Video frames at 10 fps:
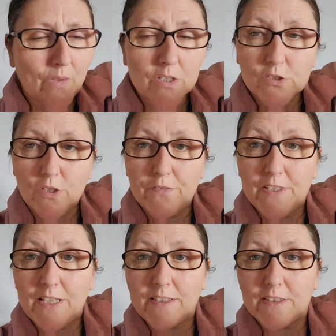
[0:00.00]
So if
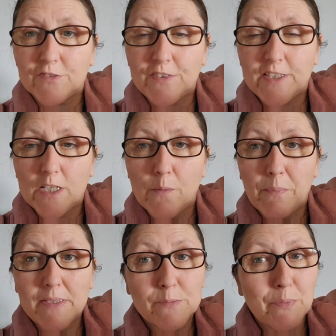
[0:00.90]
you like this video,
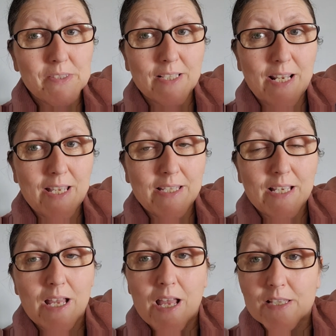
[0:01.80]
please press a like,
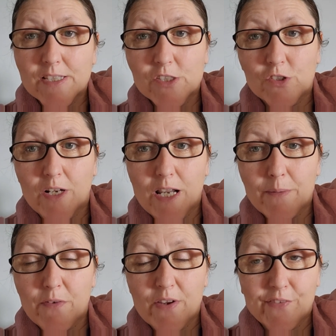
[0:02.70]
subscribe
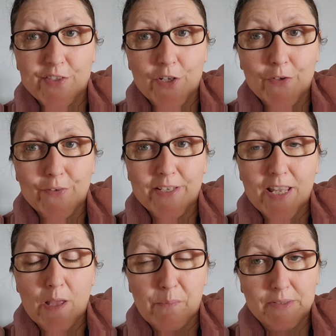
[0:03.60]
if you haven't already,
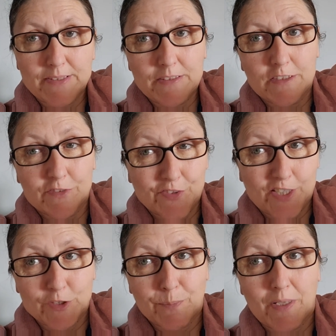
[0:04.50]
and press the
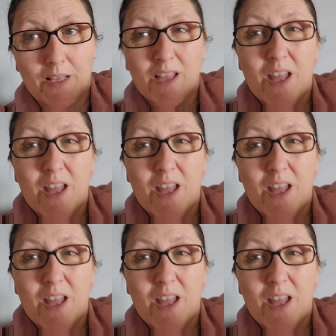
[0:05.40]
notification bell.